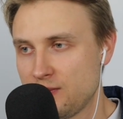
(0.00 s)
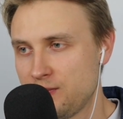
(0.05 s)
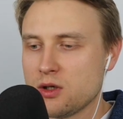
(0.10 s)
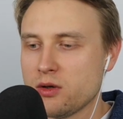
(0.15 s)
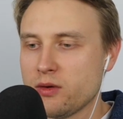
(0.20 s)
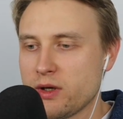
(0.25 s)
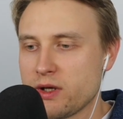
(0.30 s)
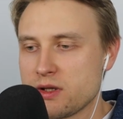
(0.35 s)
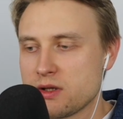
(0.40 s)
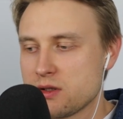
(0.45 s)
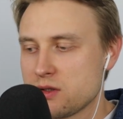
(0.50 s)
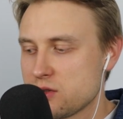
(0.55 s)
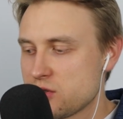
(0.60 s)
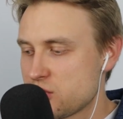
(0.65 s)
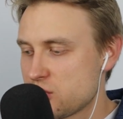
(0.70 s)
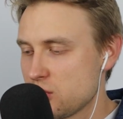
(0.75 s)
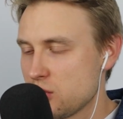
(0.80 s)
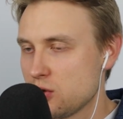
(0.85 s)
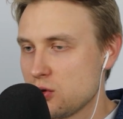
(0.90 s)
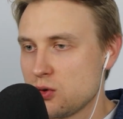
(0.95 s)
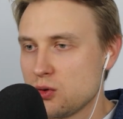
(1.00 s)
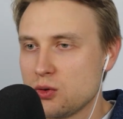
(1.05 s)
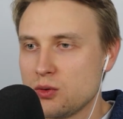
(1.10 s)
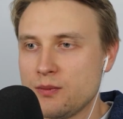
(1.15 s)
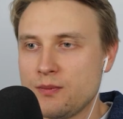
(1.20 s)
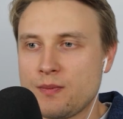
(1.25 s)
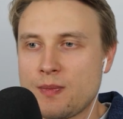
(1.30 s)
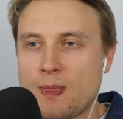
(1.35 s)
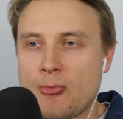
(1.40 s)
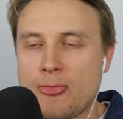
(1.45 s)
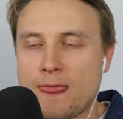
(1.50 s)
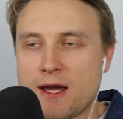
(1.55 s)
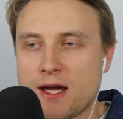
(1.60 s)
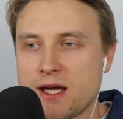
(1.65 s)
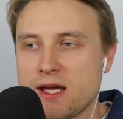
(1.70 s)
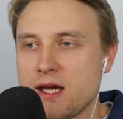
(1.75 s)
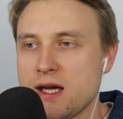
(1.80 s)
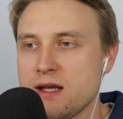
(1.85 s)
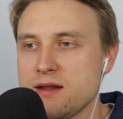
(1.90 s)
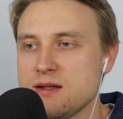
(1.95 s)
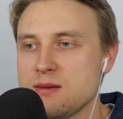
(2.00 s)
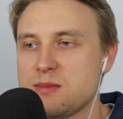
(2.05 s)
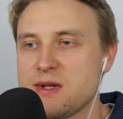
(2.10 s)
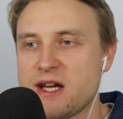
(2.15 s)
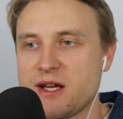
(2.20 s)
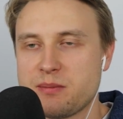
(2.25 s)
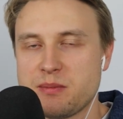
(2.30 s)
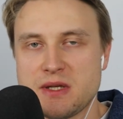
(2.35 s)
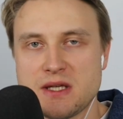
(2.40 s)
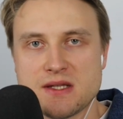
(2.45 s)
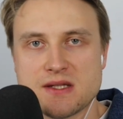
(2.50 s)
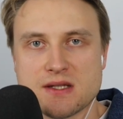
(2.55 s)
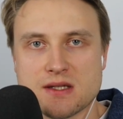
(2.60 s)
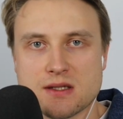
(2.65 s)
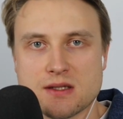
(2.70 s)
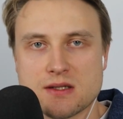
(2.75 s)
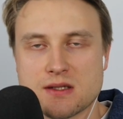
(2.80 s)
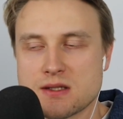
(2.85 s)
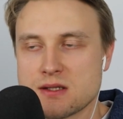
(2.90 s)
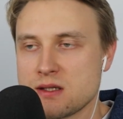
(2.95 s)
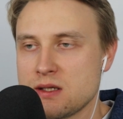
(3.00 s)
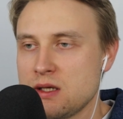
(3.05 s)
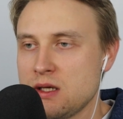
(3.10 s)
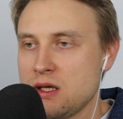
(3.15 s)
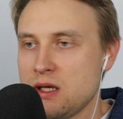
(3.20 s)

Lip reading: All right, so I had the black pieces,